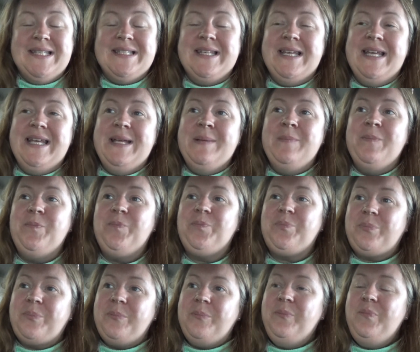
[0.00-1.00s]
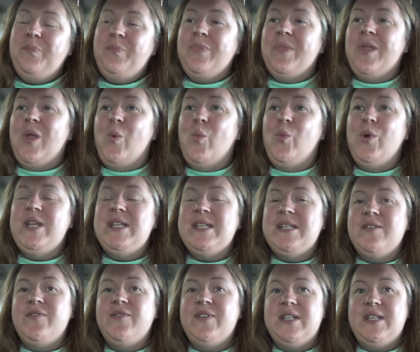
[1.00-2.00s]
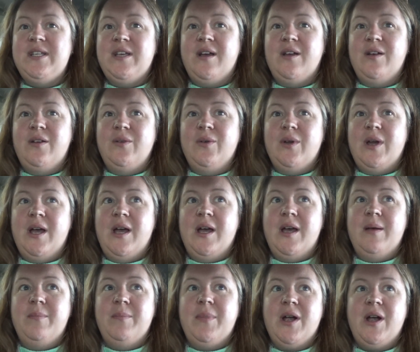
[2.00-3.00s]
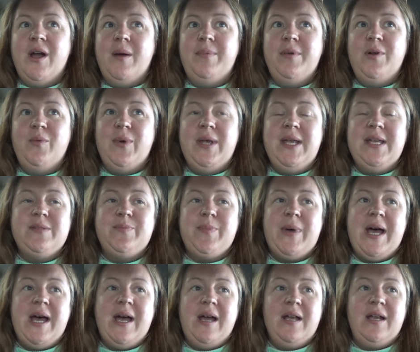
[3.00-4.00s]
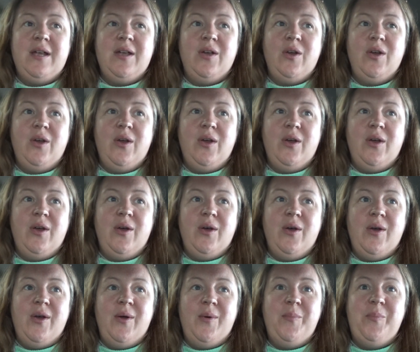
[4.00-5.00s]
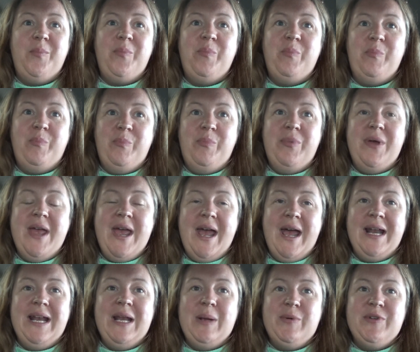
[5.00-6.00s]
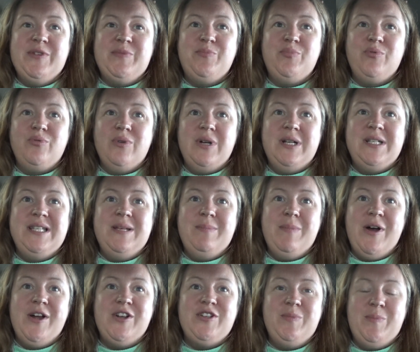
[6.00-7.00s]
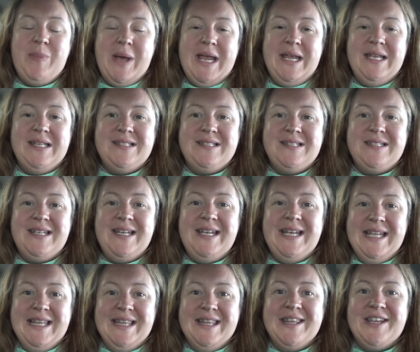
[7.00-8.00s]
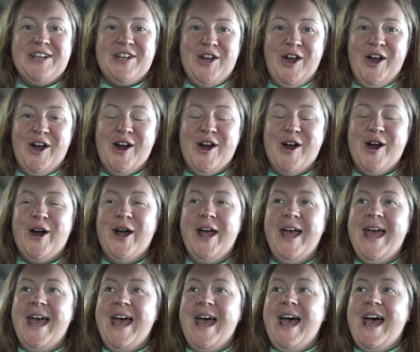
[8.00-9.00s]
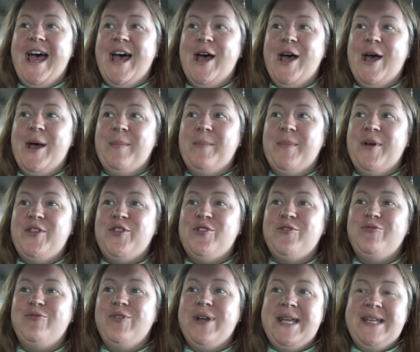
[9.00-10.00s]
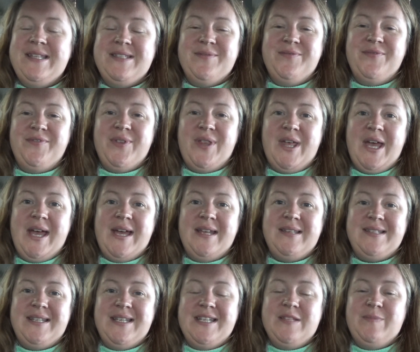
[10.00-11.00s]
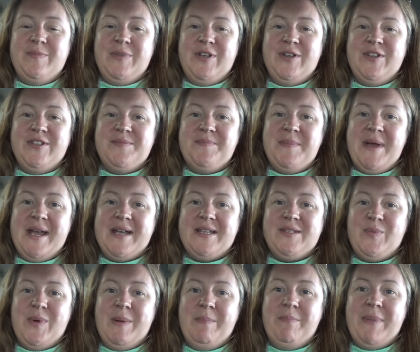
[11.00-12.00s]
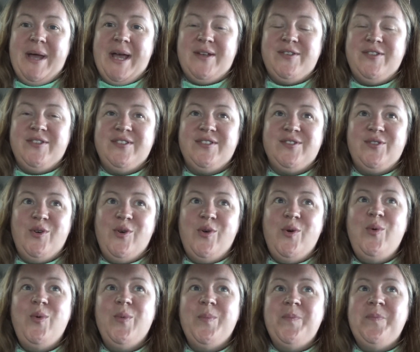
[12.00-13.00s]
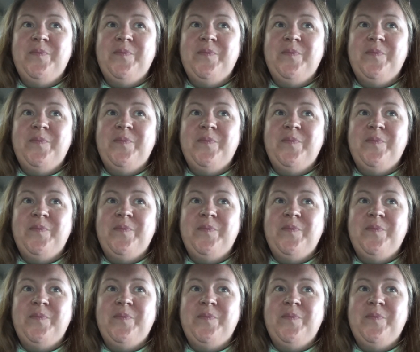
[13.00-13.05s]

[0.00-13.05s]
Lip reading: see. We did a video a couple of weeks back, and it was pretty much based in the car. The reason for that is because Max went back to school.